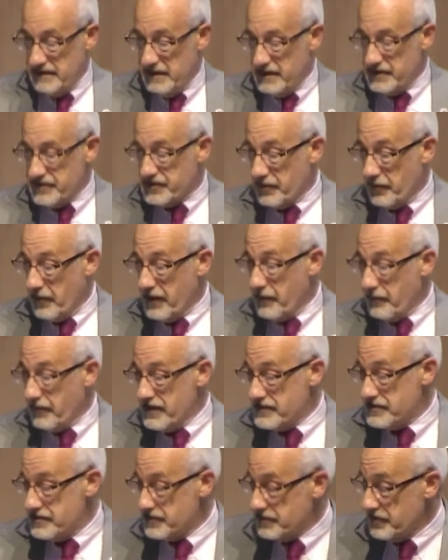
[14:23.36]
So what are we
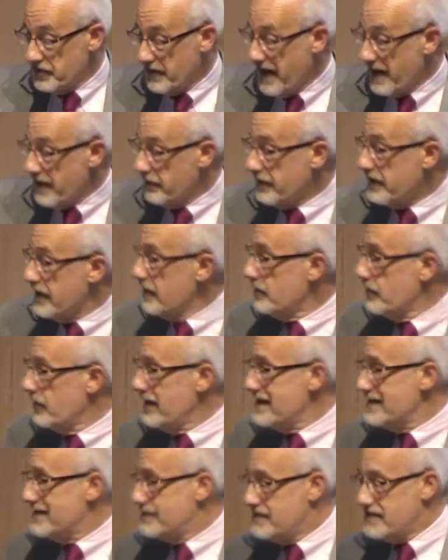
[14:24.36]
to do? How can we
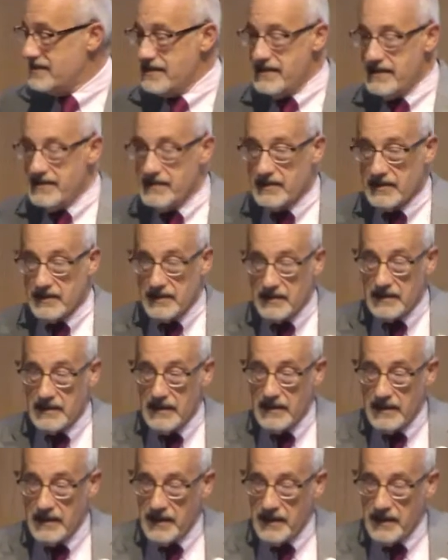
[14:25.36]
deal